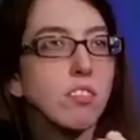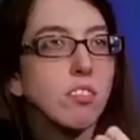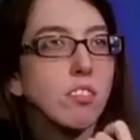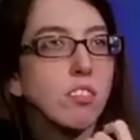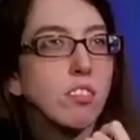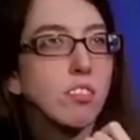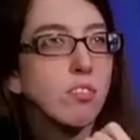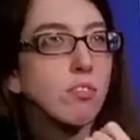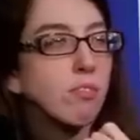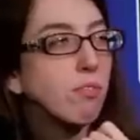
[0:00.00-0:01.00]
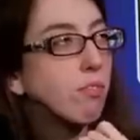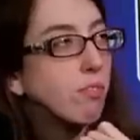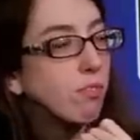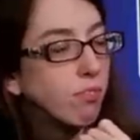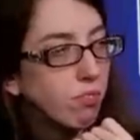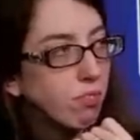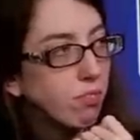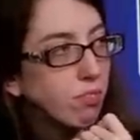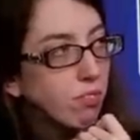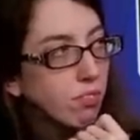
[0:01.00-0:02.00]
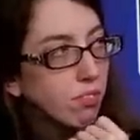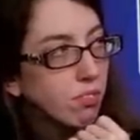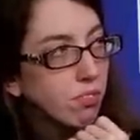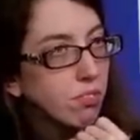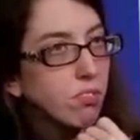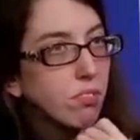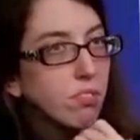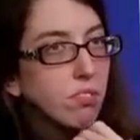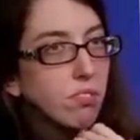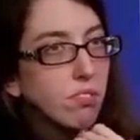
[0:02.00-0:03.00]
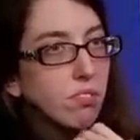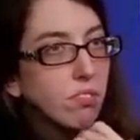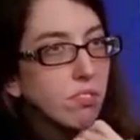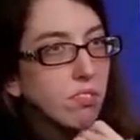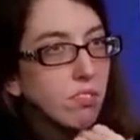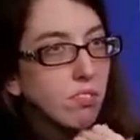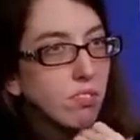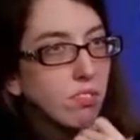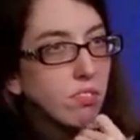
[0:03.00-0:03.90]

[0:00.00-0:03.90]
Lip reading: (not speaking)